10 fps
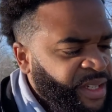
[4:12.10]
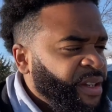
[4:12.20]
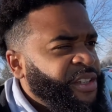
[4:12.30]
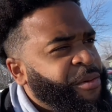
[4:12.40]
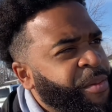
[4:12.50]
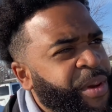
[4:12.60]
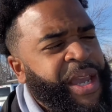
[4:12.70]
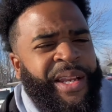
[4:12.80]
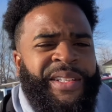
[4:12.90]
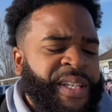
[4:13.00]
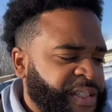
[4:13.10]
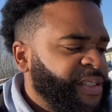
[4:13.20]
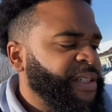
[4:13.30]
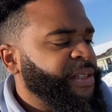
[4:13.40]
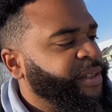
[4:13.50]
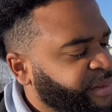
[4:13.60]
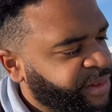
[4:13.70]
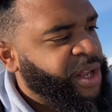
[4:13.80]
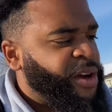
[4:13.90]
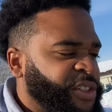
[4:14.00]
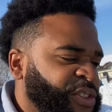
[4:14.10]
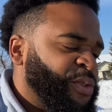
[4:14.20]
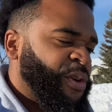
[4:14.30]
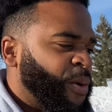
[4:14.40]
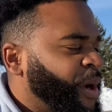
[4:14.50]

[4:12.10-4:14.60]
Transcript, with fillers: I've been paying attention to the vlogs, you know what I'm